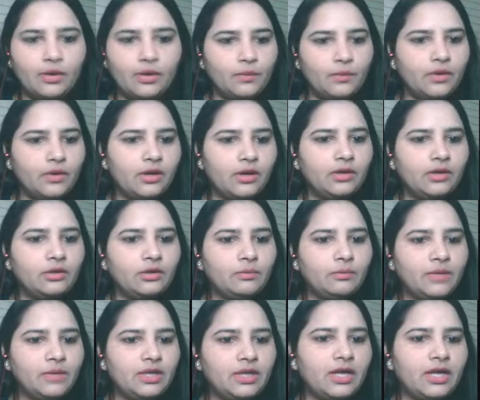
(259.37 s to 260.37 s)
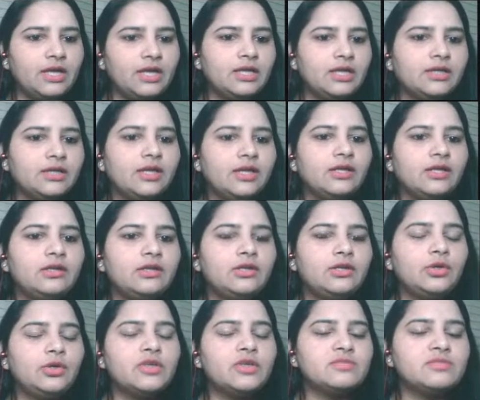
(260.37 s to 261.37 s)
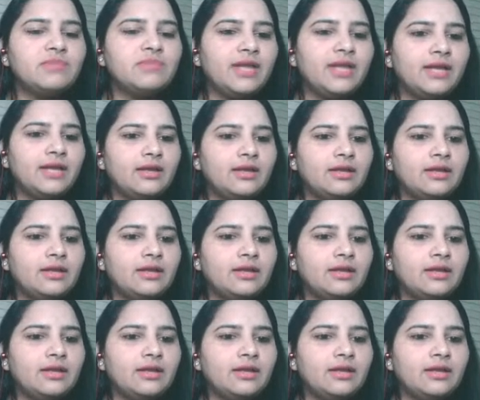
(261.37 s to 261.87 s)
Okay, your main idea, then you explain